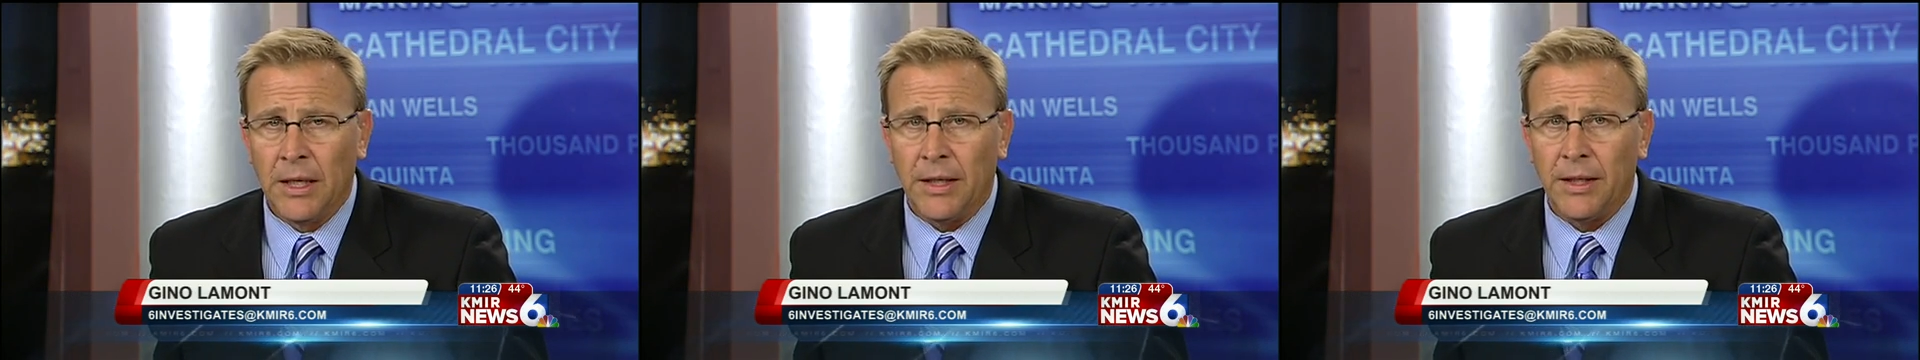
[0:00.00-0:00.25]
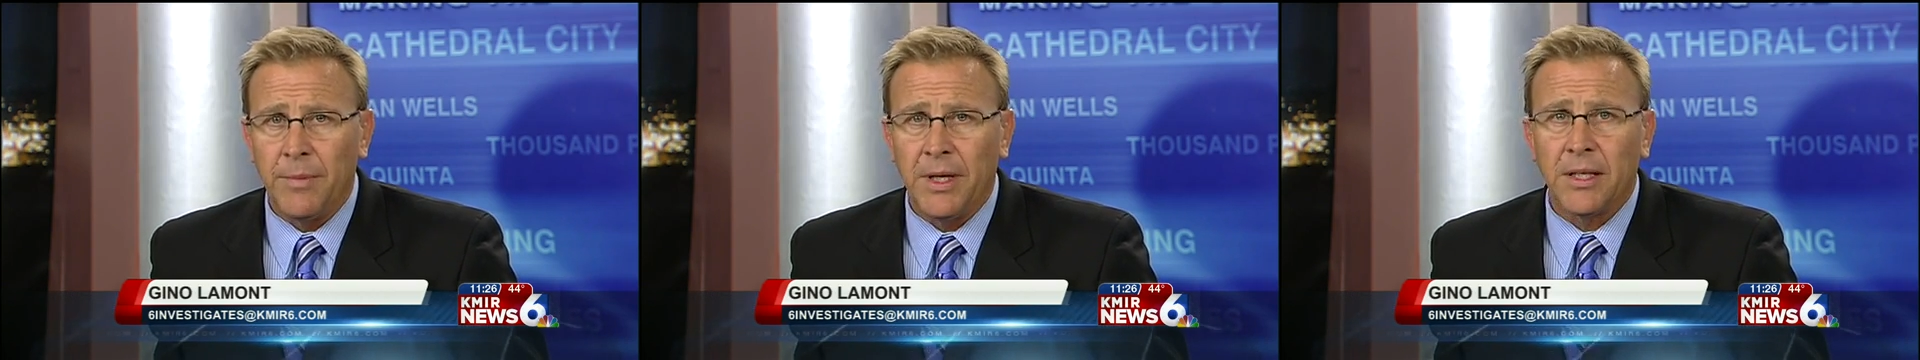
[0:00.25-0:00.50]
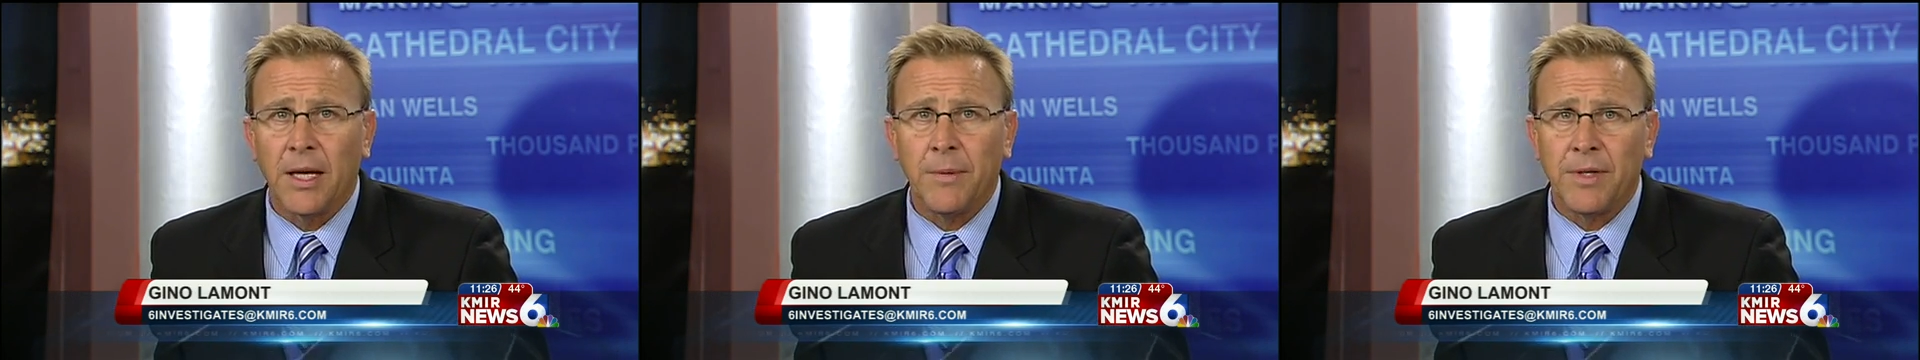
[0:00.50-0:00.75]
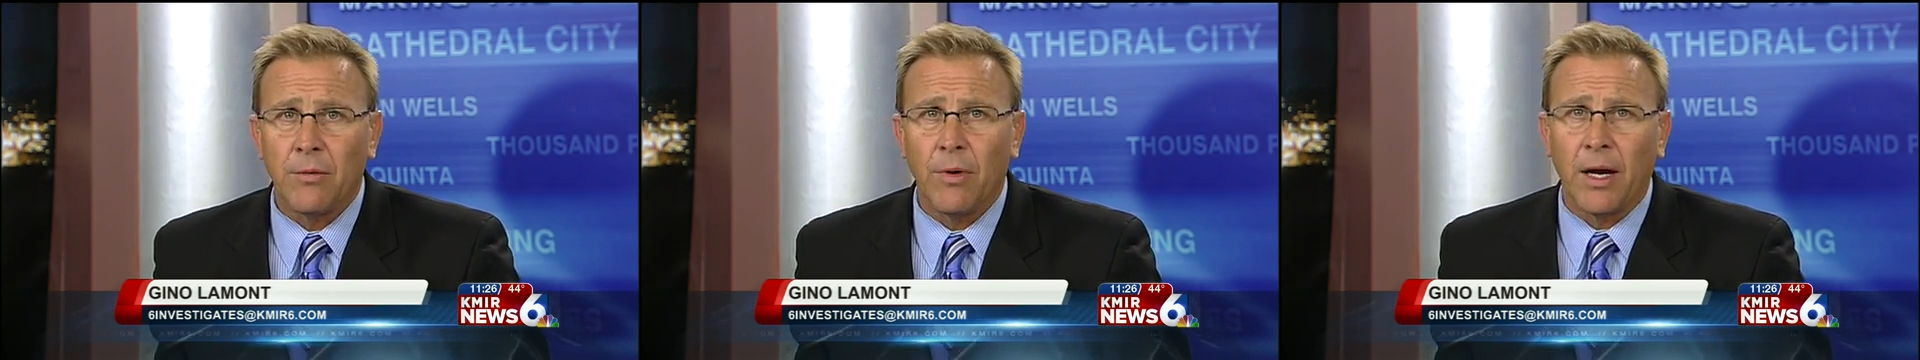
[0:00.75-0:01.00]
In the
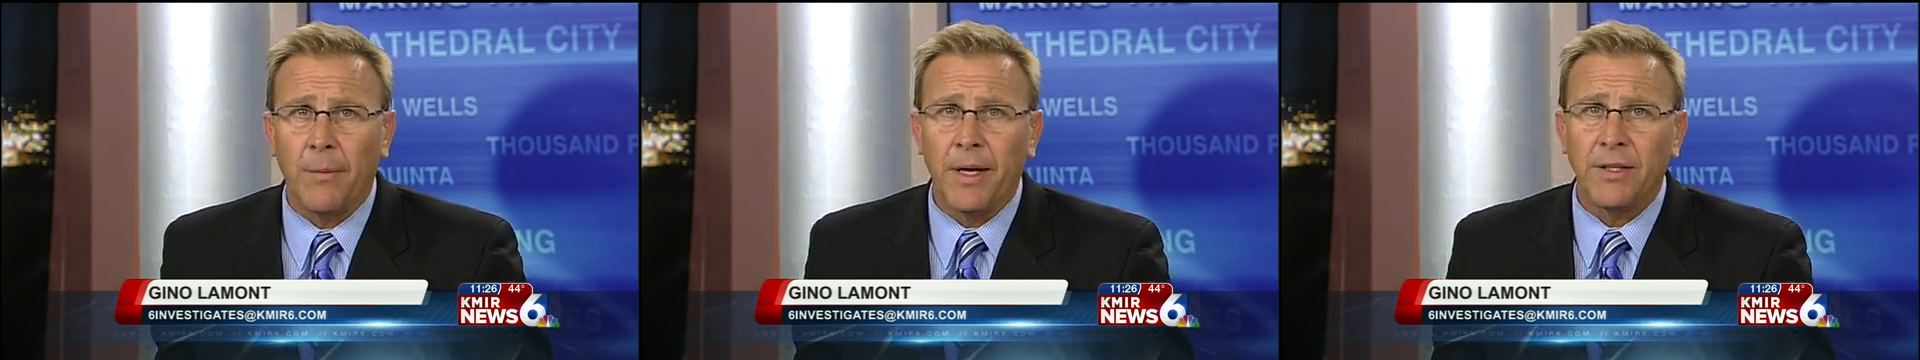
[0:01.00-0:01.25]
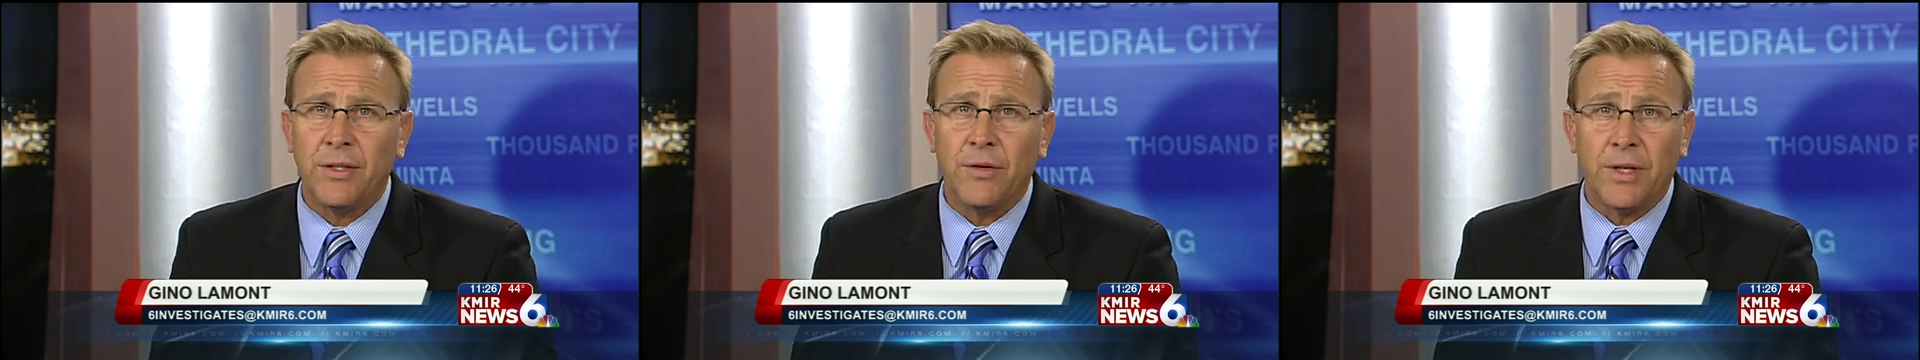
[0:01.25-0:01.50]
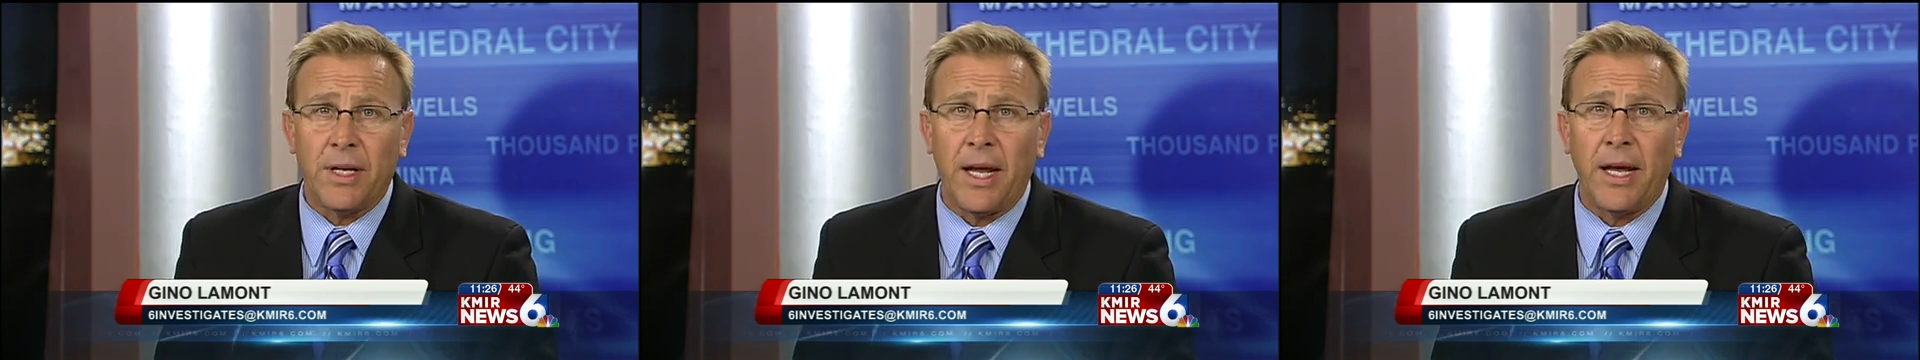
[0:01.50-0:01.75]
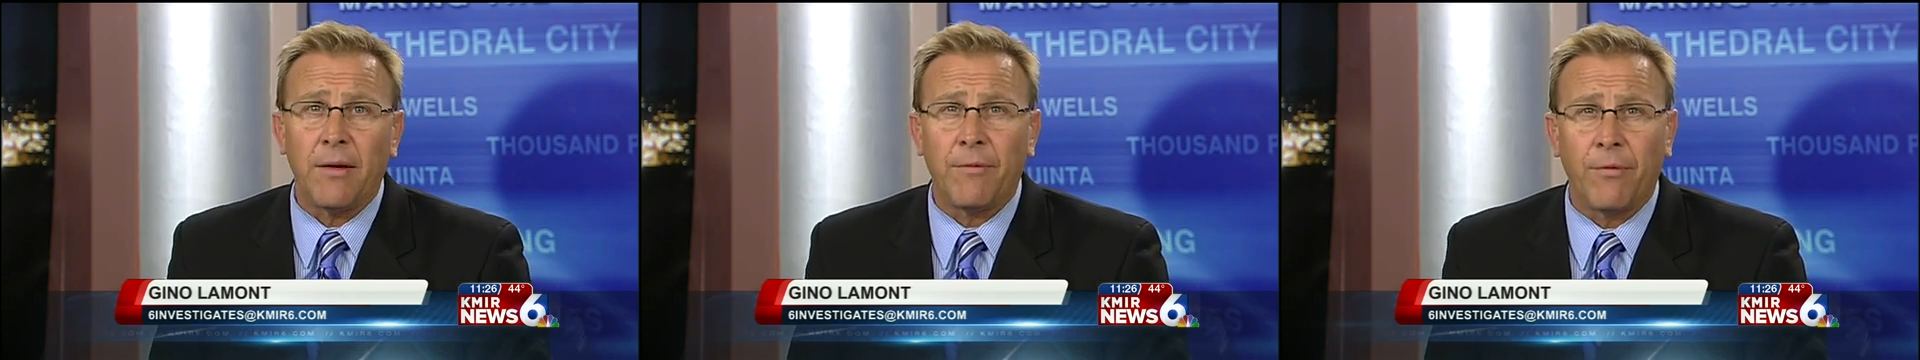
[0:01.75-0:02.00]
meantime, she recommends using
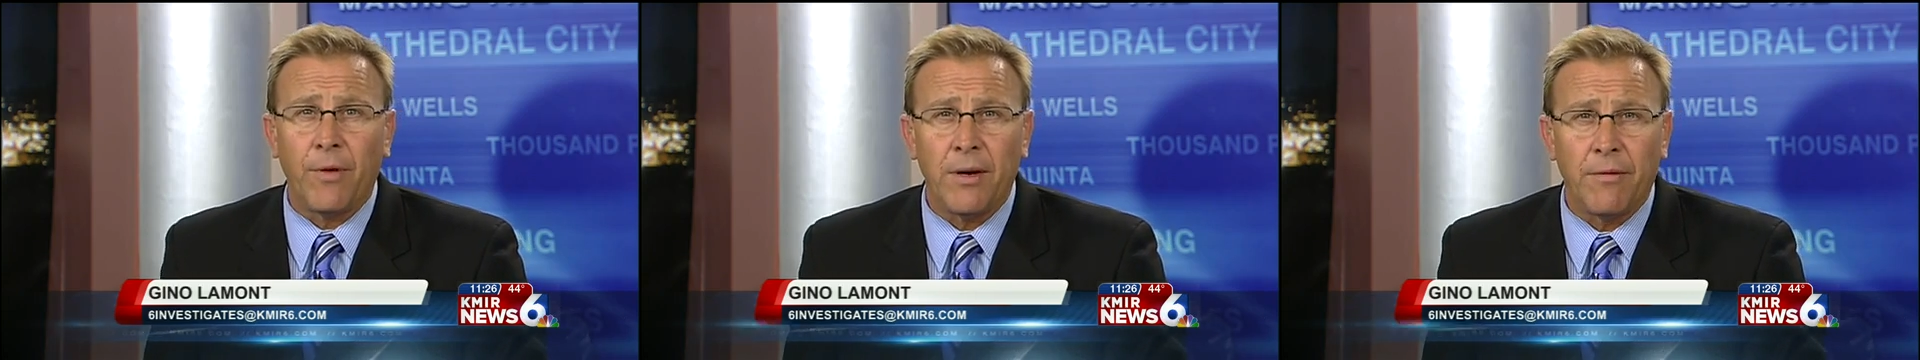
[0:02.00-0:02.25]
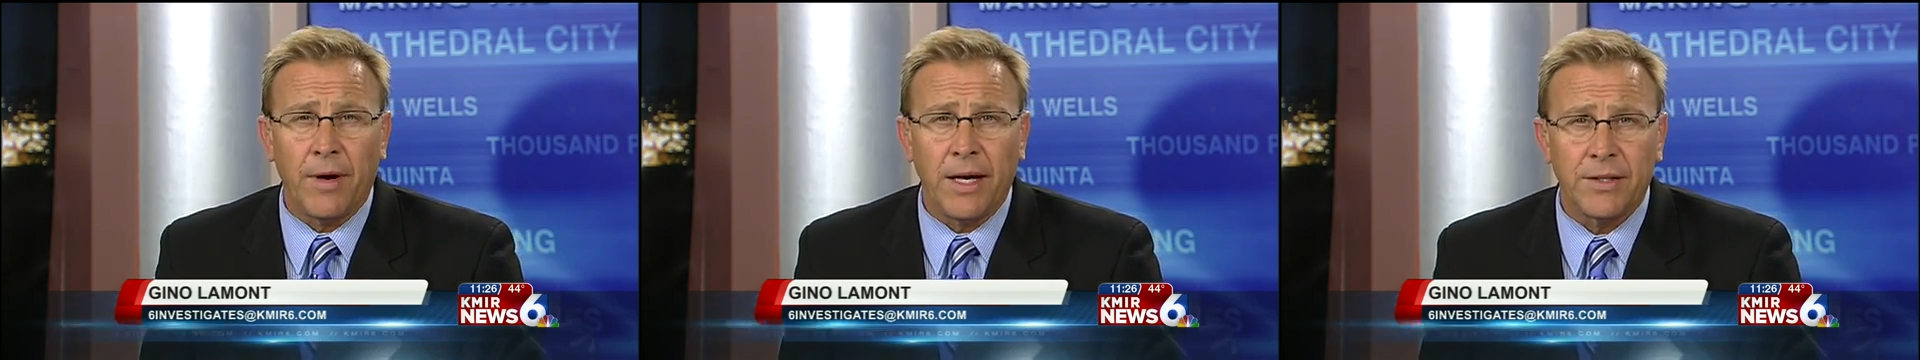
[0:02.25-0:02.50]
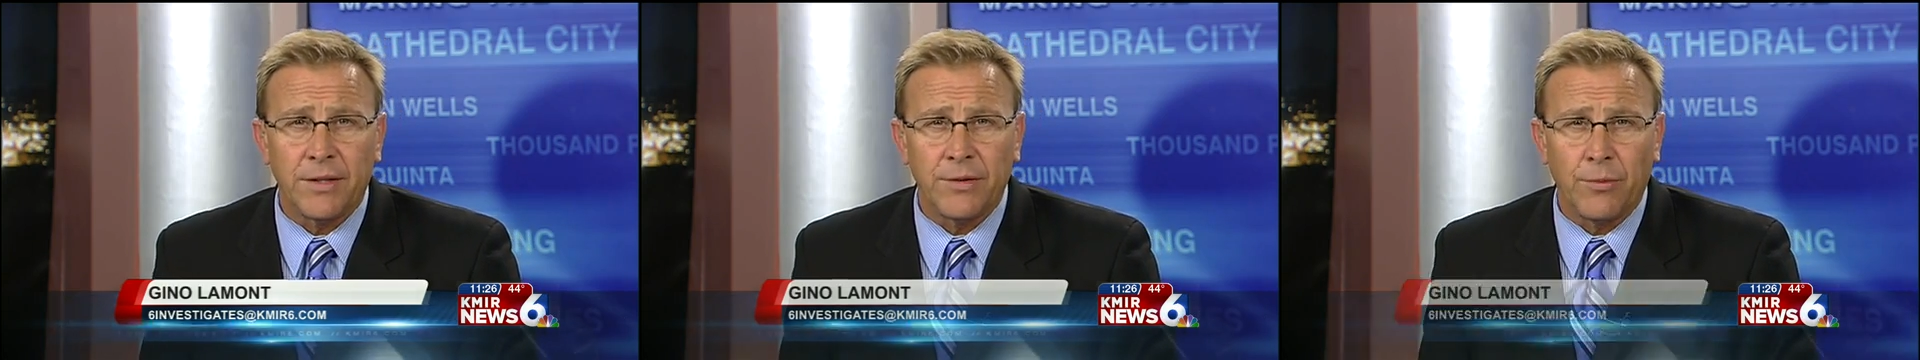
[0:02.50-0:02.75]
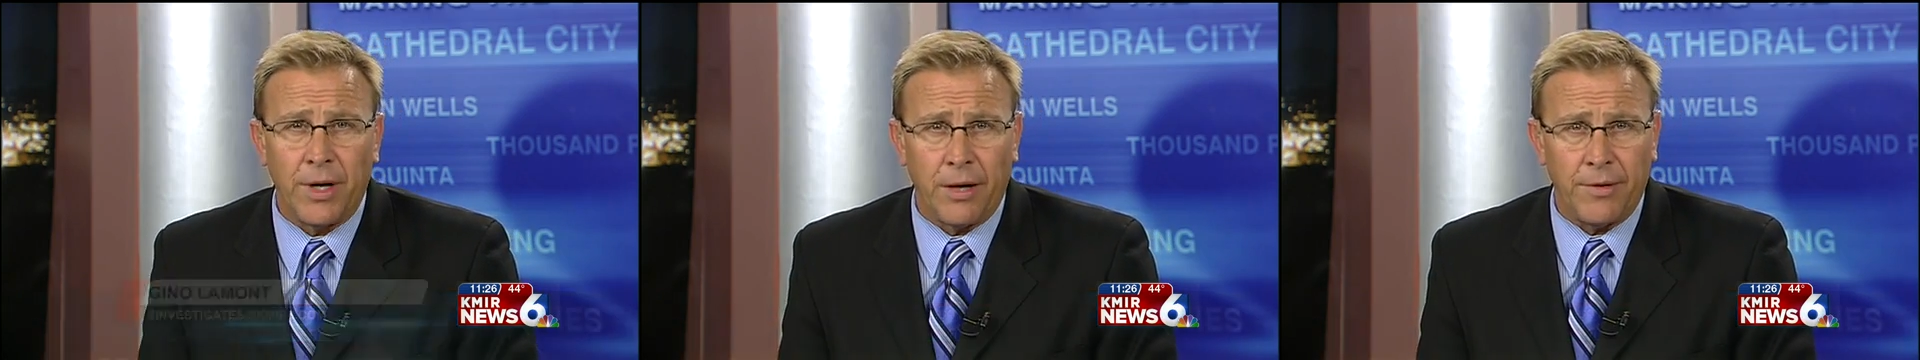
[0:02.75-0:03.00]
hand-free
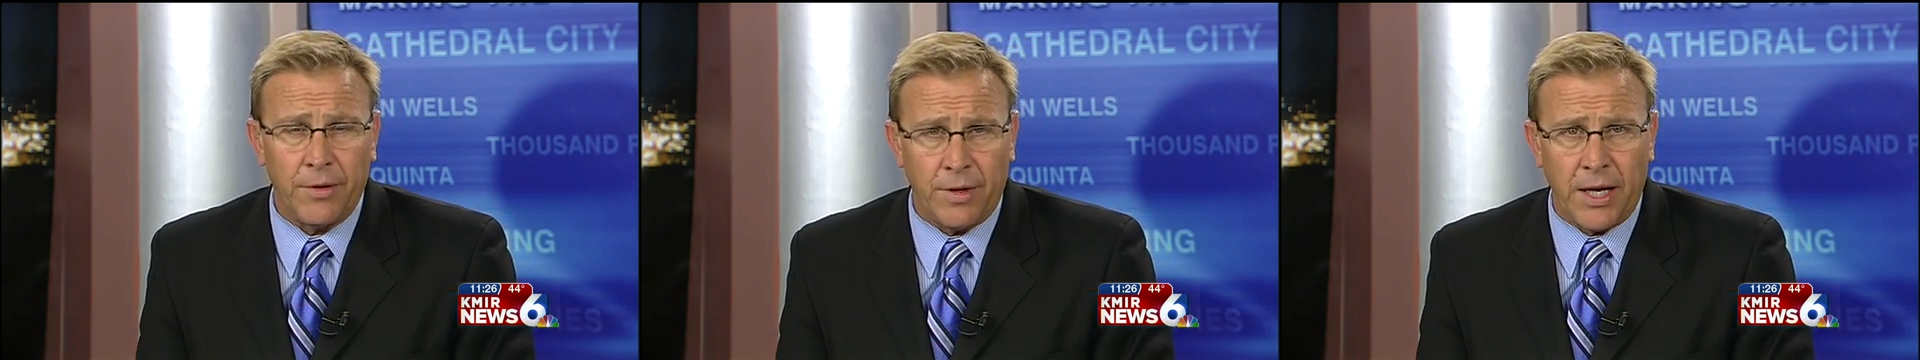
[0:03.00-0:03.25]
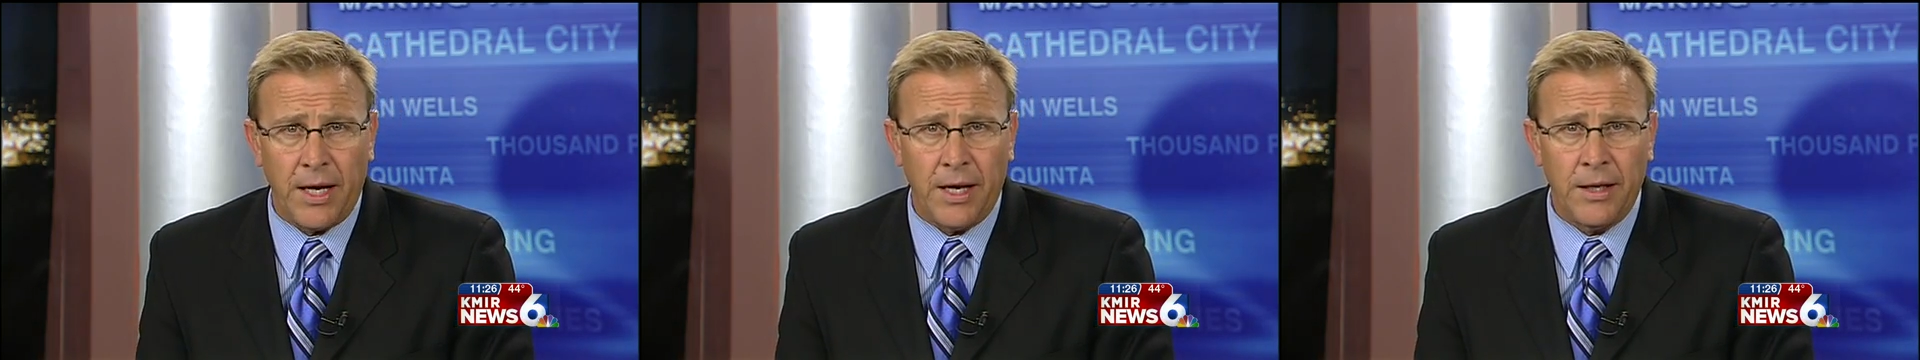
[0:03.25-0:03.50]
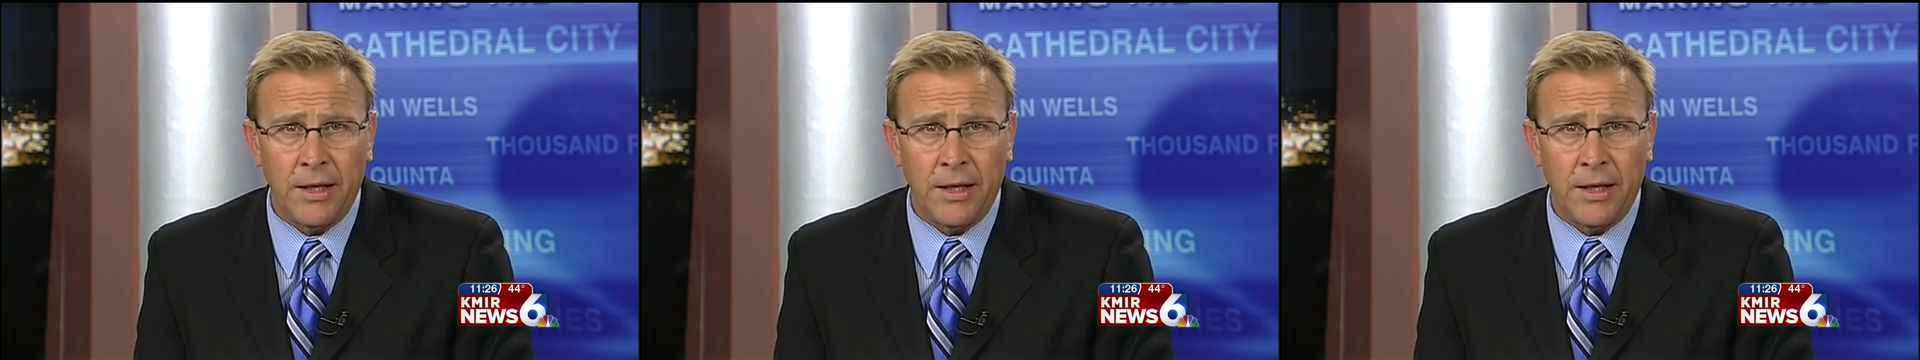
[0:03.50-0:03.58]
devices whenever you can,